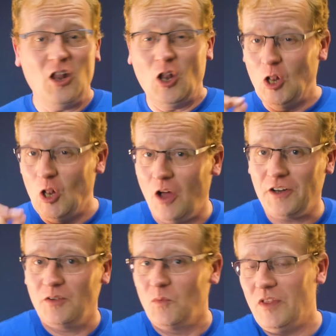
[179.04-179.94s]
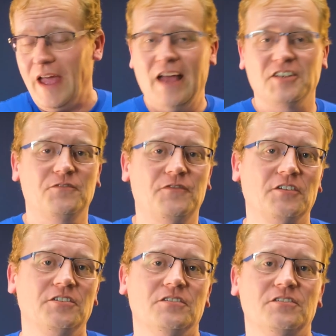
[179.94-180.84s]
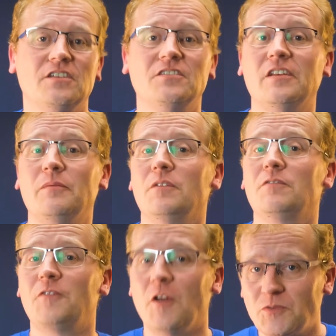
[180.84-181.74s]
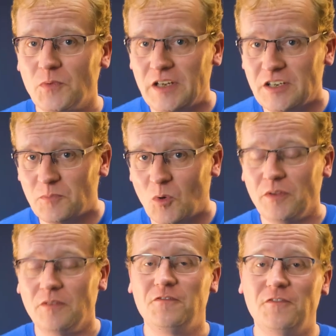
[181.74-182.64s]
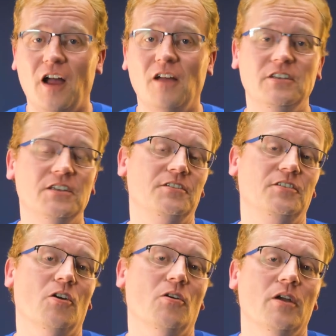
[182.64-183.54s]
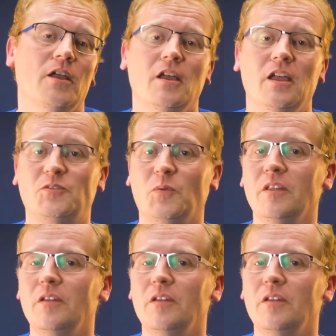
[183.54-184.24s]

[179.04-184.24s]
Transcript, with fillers: a lot with Azure Functions since they were first released more than five years ago. It's one of